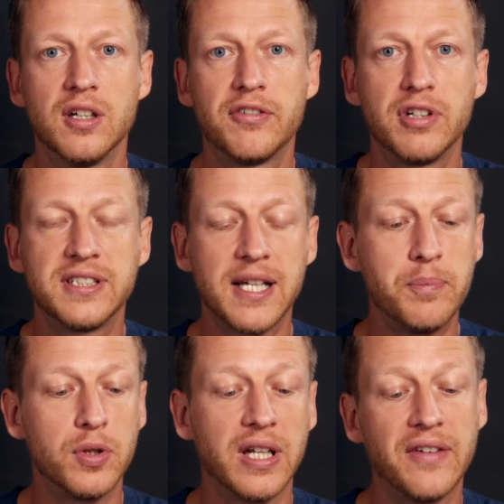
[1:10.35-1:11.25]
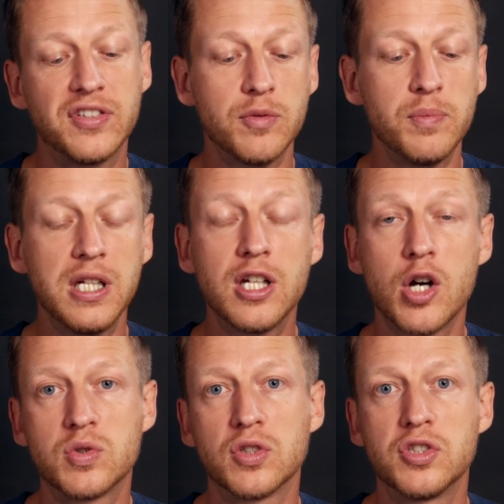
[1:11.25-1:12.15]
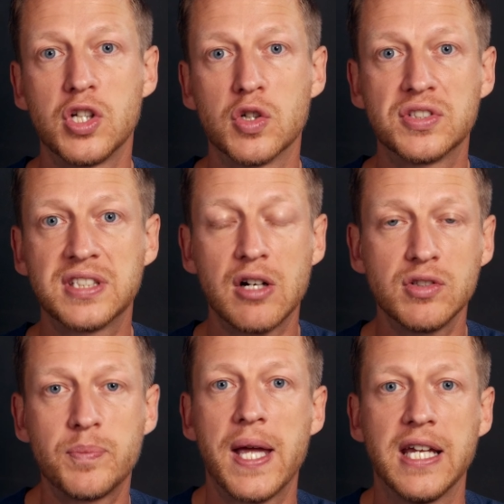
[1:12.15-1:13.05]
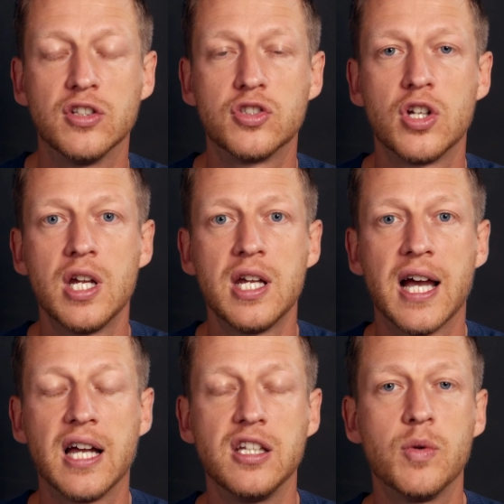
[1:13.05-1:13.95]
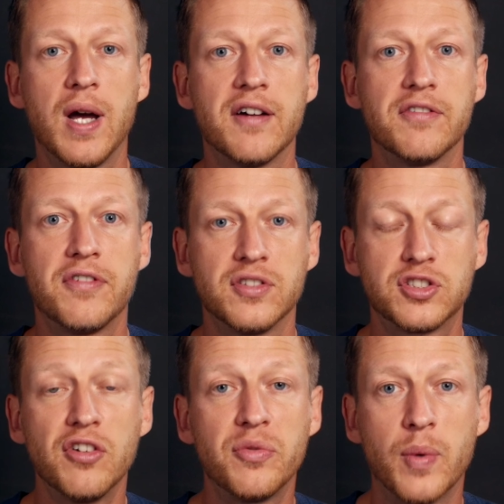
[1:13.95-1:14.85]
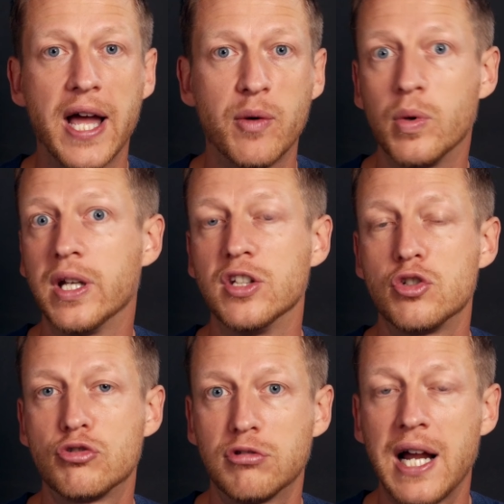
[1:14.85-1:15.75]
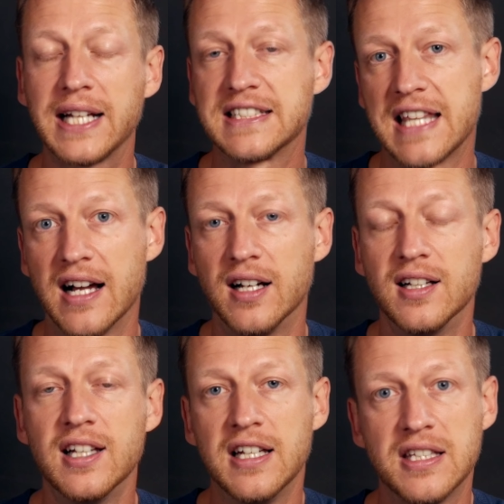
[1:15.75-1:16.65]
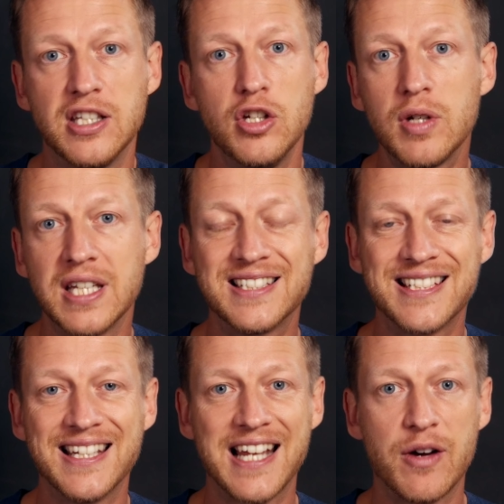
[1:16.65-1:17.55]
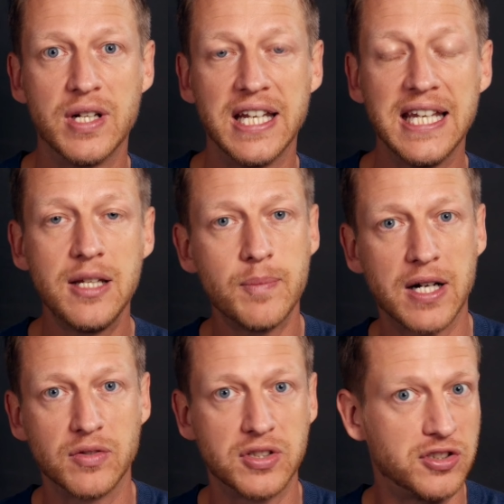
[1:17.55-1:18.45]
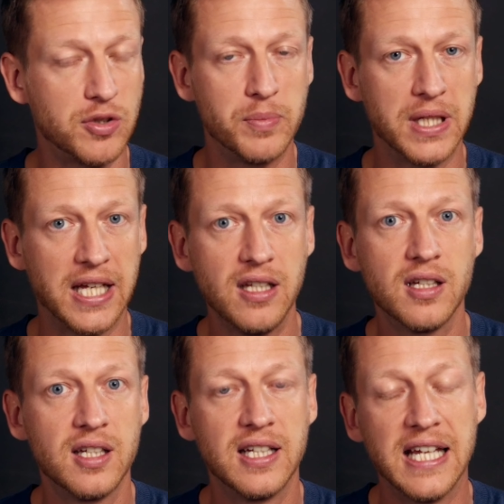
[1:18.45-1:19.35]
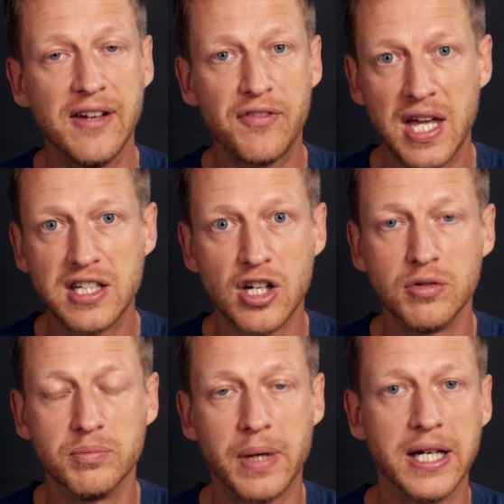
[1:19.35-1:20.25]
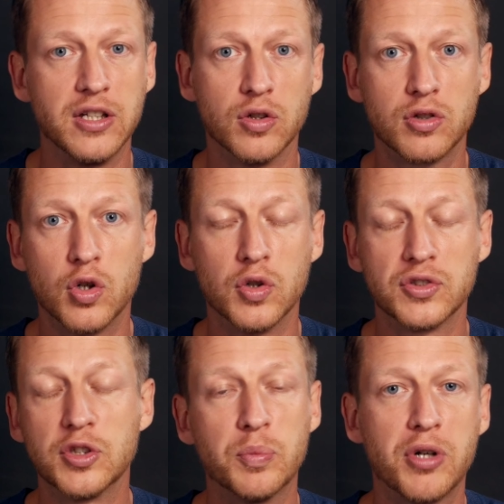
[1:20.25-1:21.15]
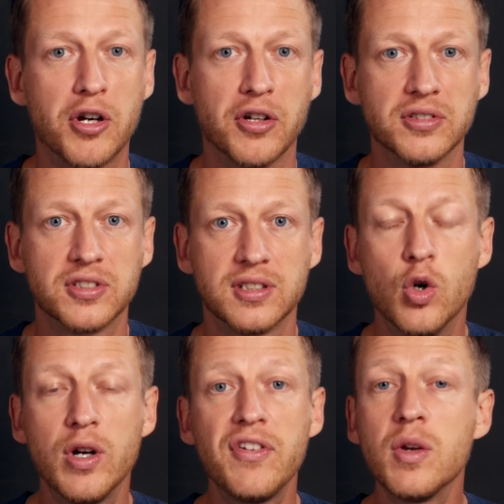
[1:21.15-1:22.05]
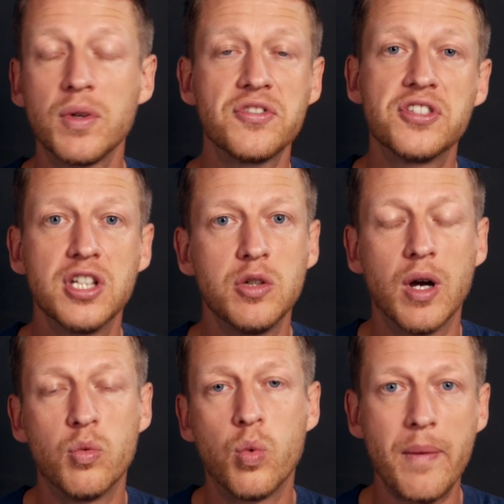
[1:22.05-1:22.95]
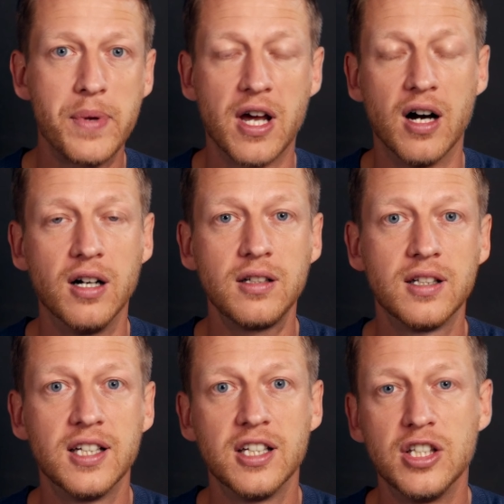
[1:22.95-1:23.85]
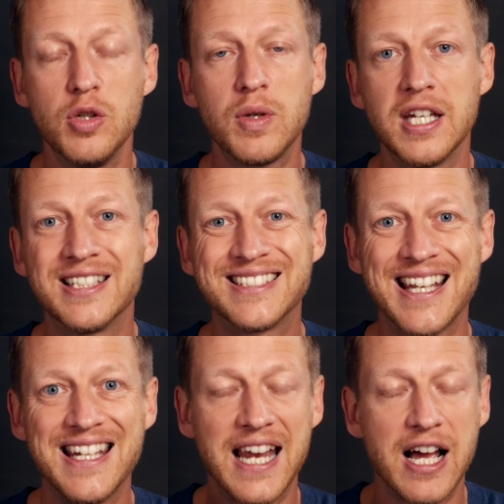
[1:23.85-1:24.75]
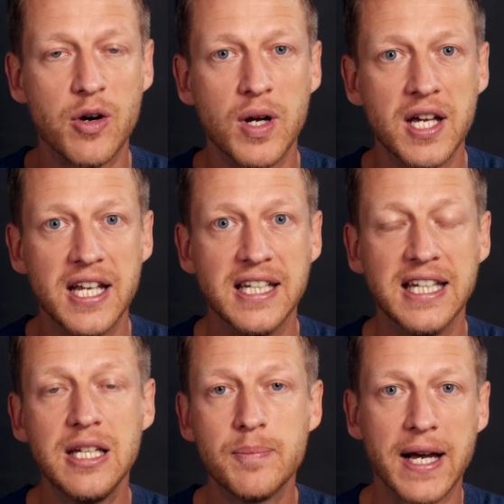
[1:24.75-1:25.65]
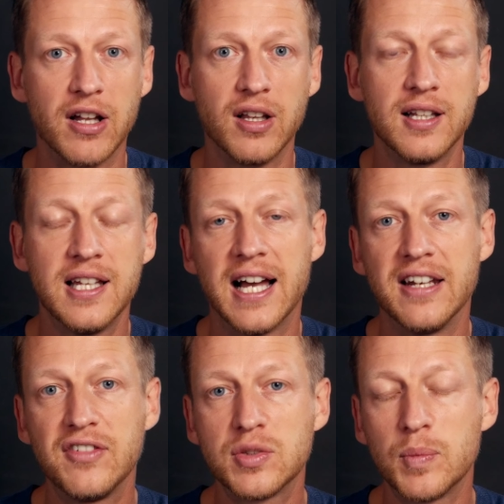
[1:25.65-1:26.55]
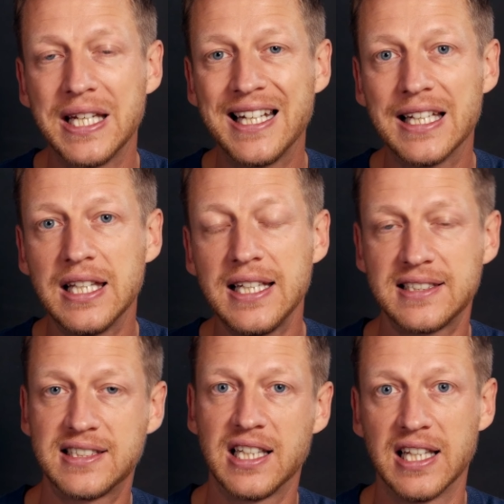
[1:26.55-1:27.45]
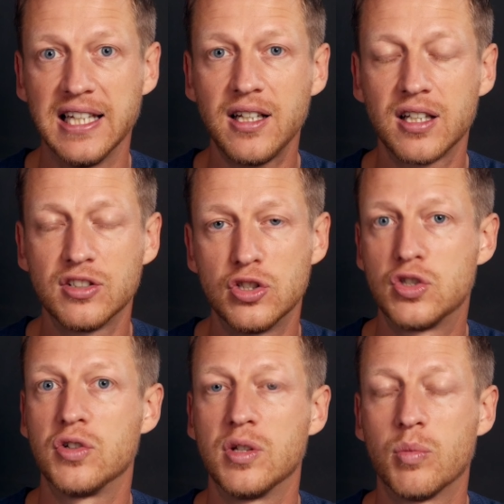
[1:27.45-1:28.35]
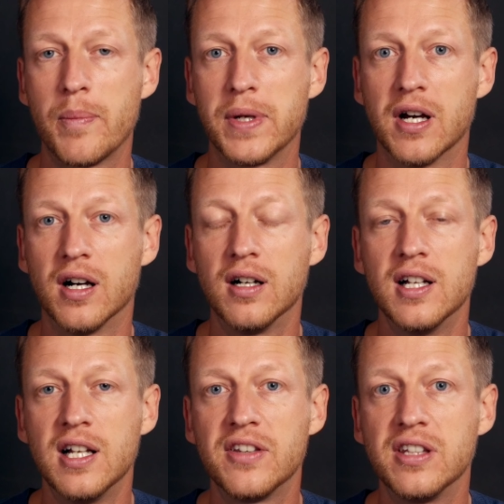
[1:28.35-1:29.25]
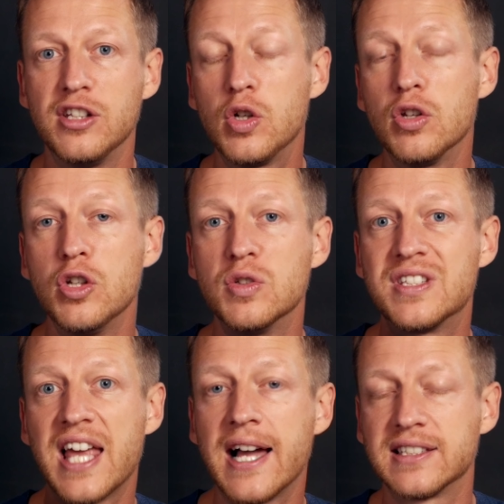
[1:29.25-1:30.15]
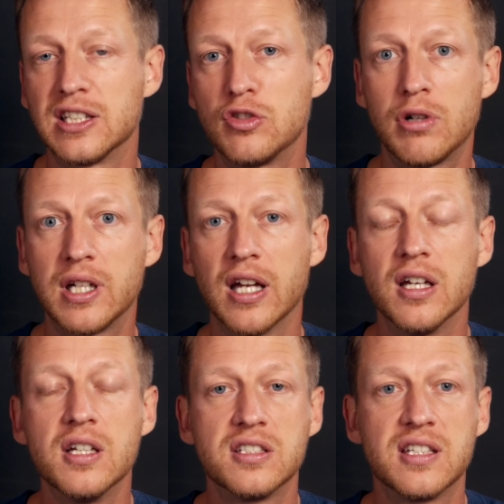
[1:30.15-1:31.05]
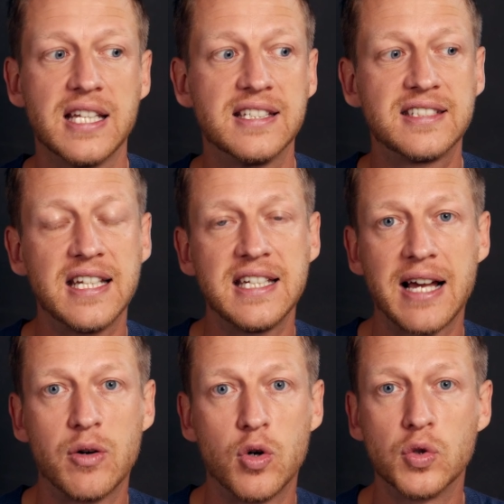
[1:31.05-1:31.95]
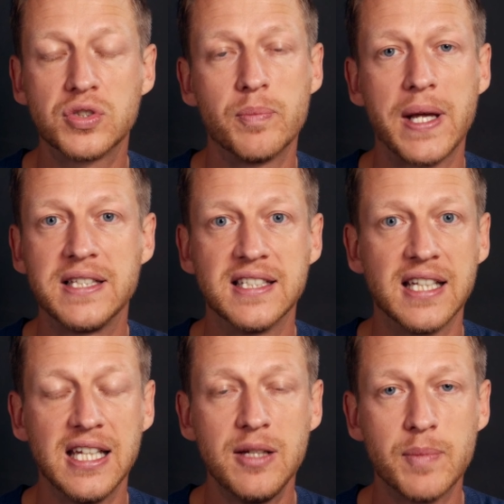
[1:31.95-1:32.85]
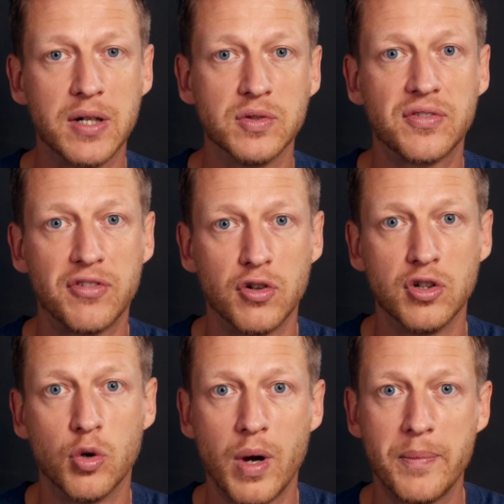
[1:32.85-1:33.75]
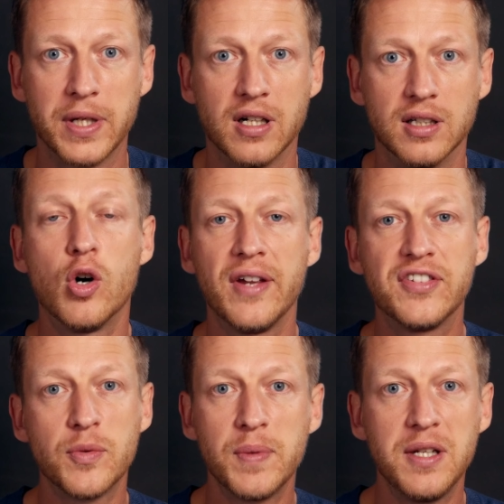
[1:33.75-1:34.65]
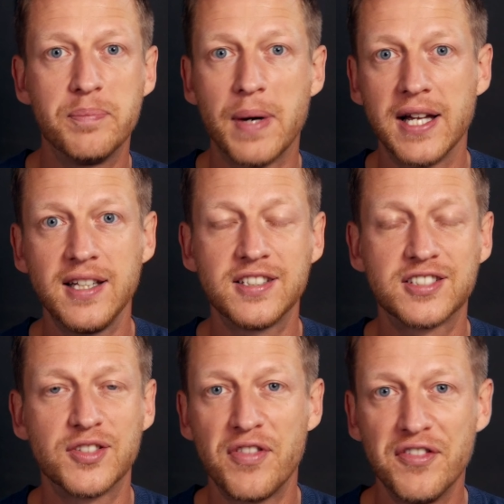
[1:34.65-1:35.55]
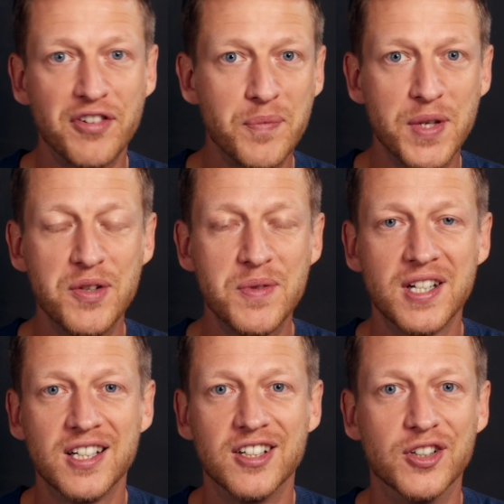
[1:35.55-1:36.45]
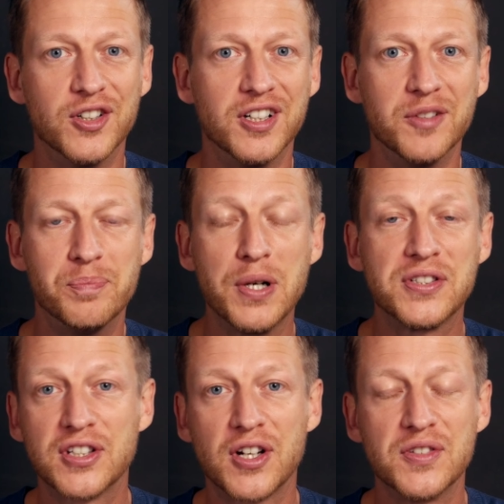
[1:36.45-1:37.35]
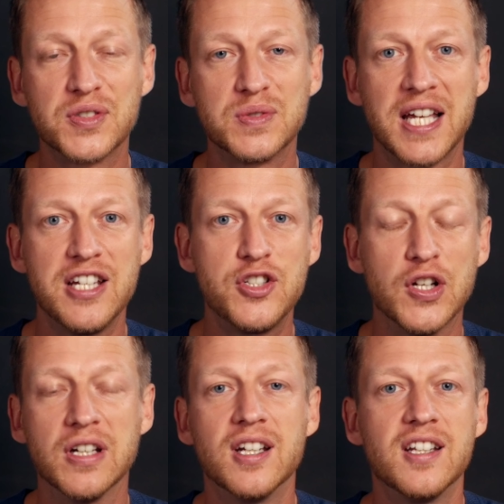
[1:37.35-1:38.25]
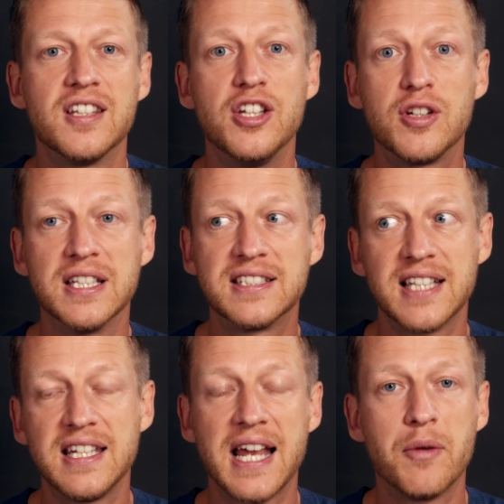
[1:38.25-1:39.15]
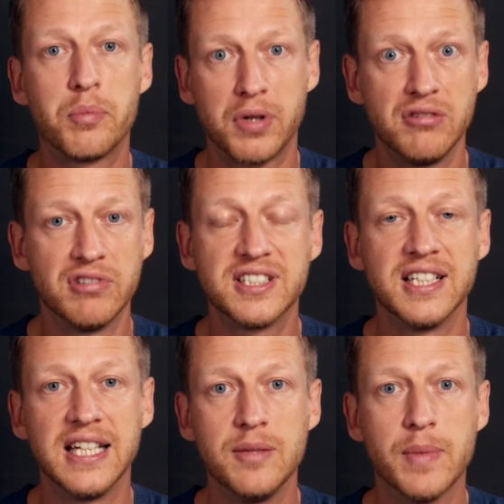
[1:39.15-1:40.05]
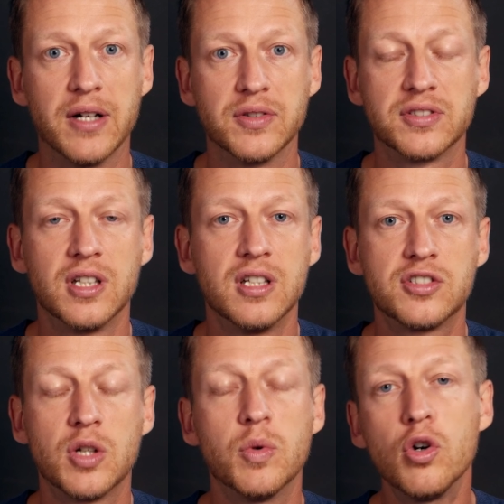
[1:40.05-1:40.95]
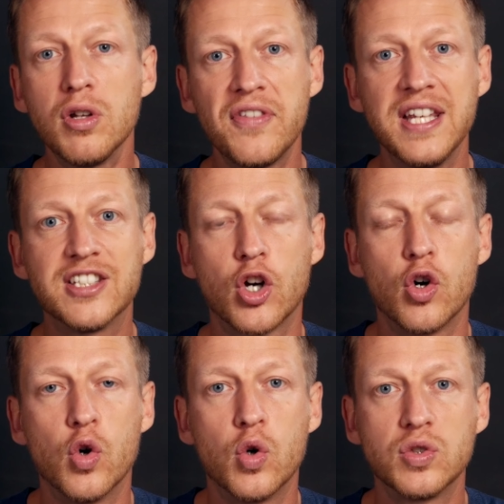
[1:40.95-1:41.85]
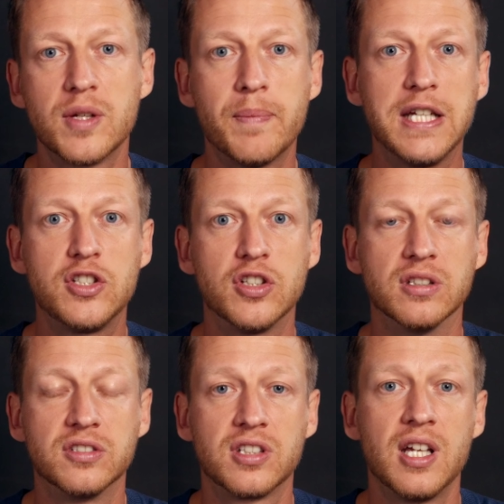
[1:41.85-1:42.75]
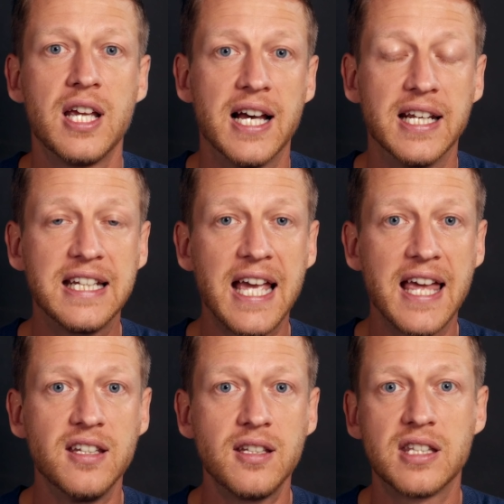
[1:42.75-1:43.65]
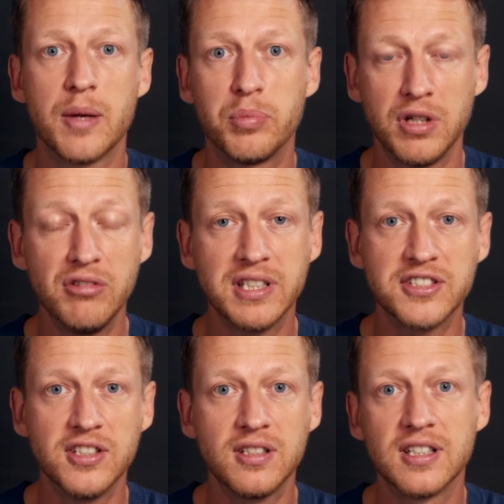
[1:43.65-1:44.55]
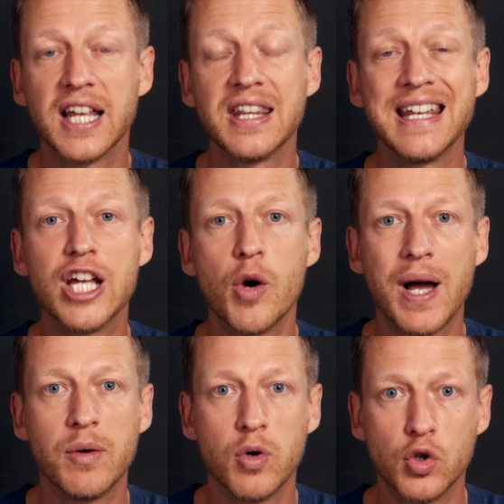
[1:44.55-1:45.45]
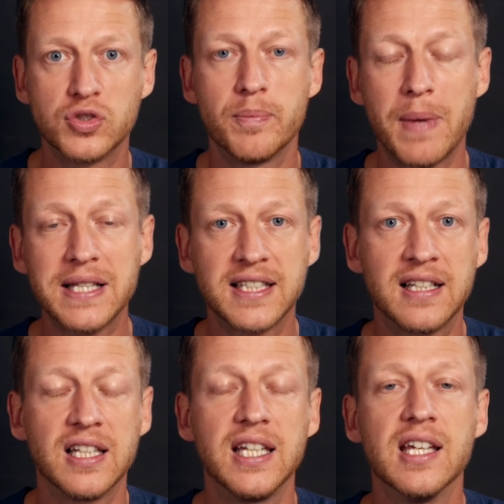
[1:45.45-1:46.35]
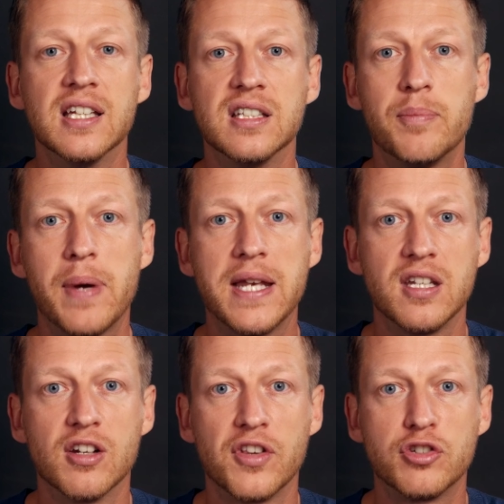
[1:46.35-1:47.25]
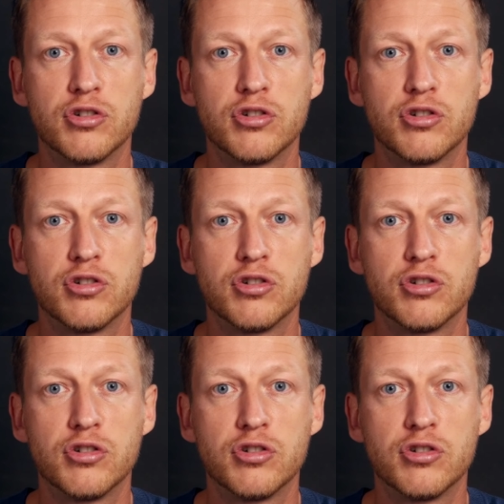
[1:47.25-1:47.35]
For example, if somebody goes onto your sales page and you have software which tracks that, then you can send out an email to somebody if they don't buy your course or product. Or if you want to do a webinar, you can send out an email and if somebody clicks the link to join the webinar, then you can use that as a trigger to then send out automated emails for your webinar. Or if somebody buys something from you, or books a consultation, then you can send out pre-written emails. So all of these are automations. And again, they're pre-written and they go out automatically depending on the